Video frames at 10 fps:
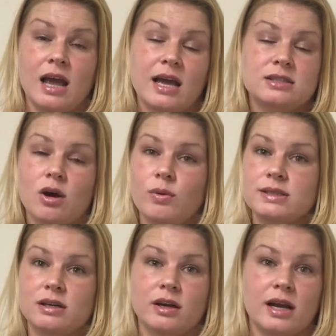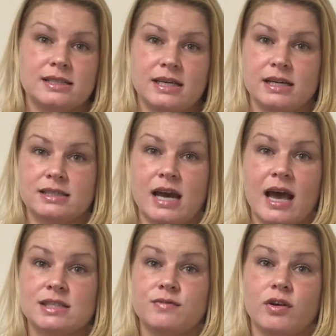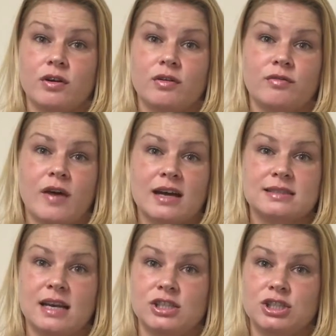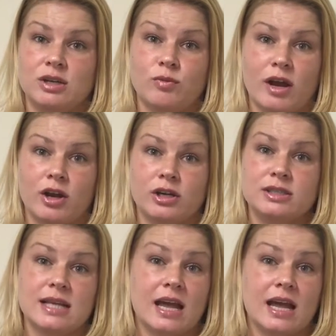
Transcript: It's always a good idea to ask for vaccination records